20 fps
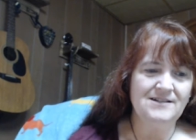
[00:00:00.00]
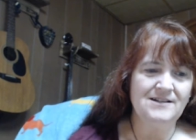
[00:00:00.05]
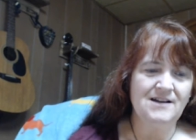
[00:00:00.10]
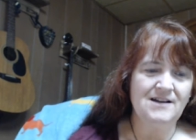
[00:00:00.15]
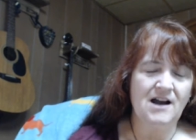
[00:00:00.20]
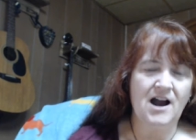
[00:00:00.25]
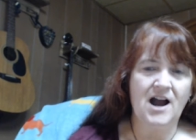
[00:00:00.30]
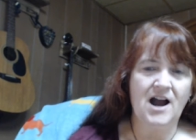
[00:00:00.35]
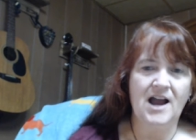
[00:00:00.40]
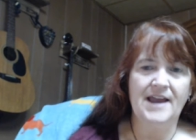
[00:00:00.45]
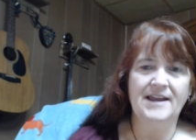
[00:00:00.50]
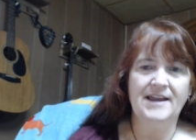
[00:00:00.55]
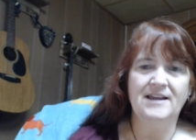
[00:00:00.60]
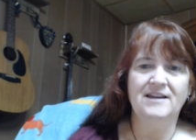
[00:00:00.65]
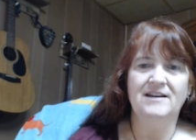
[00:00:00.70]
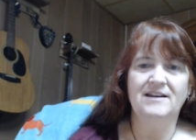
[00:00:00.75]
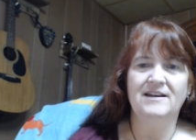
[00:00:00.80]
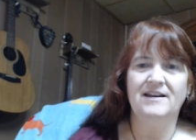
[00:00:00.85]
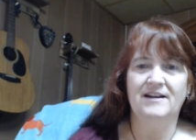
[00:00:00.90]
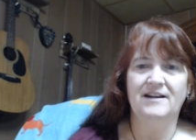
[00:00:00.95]
I
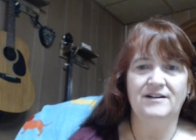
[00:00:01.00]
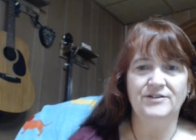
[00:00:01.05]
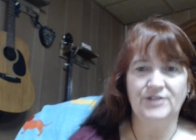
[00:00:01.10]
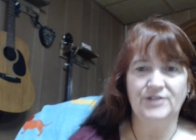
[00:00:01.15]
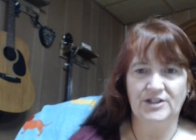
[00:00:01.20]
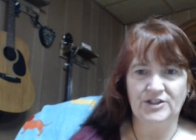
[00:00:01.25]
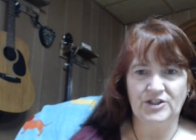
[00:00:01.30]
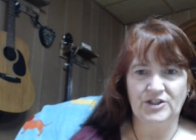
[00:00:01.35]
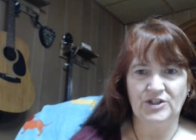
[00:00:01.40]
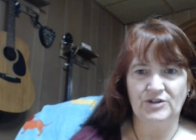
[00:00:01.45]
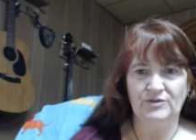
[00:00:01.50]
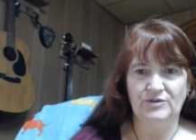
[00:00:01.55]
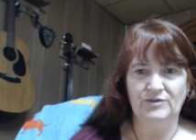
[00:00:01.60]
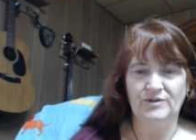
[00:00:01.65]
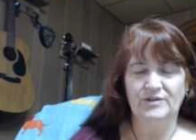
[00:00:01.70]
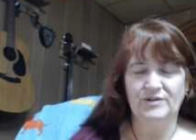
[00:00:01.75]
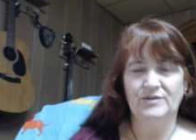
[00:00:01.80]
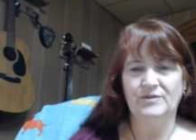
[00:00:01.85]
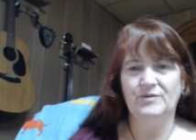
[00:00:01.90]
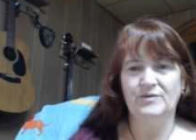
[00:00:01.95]
held on to
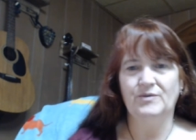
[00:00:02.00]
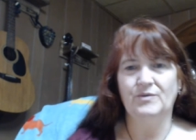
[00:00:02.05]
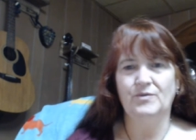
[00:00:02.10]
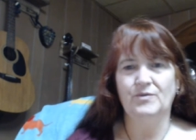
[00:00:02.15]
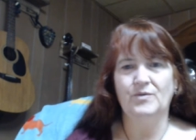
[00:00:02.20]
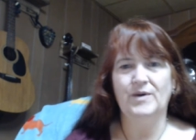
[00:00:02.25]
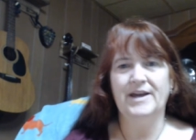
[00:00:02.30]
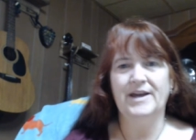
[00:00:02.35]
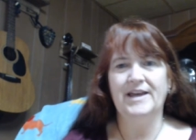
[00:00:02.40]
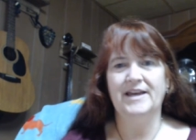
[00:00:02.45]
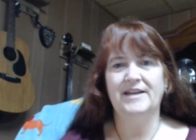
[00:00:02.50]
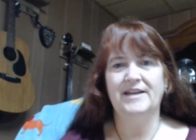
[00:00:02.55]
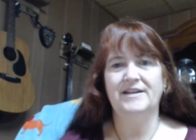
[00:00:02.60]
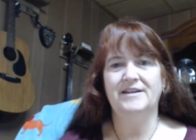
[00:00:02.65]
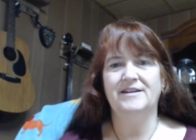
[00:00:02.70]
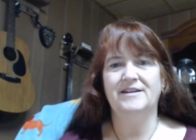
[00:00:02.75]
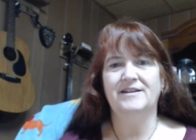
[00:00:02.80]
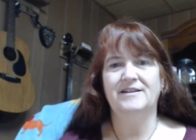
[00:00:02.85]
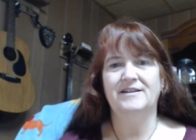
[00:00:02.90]
when